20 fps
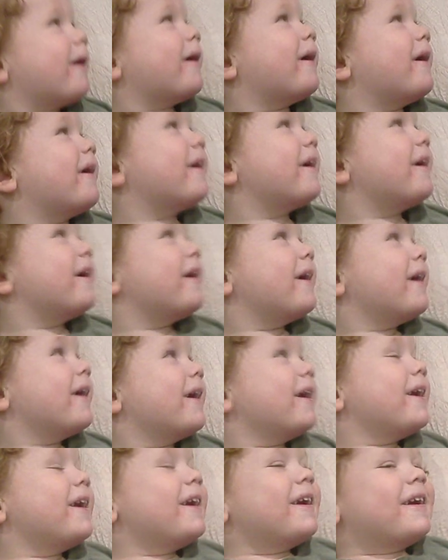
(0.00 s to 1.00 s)
Oh.
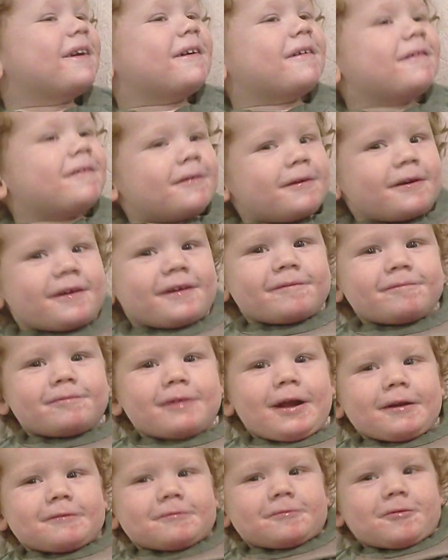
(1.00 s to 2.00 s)
What is that?
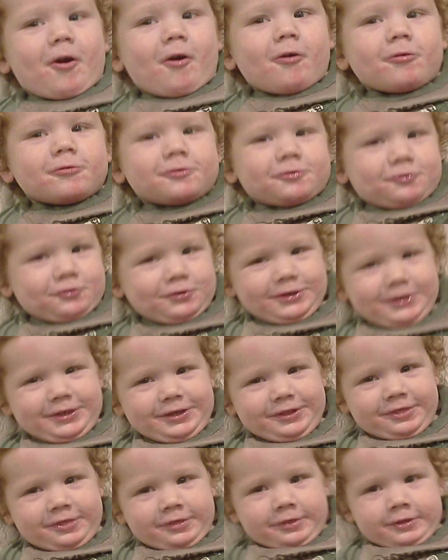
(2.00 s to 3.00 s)
Bag of groceries. Your
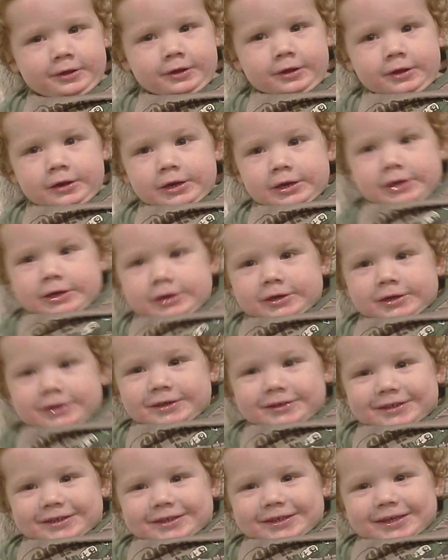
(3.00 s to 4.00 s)
bag of groceries?
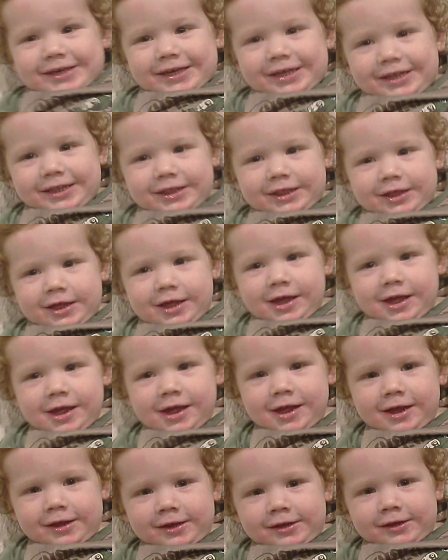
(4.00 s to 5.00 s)
Yes.
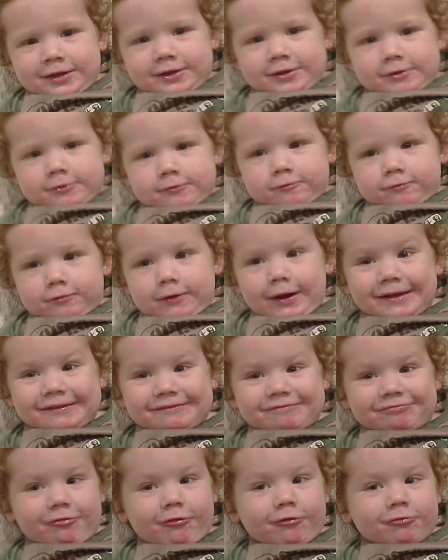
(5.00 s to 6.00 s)
What's in there? My
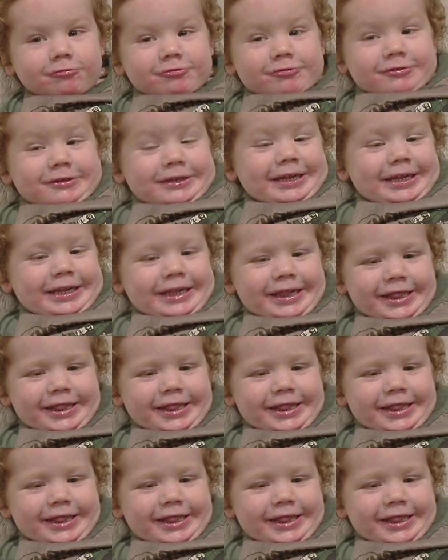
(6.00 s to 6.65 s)
groceries.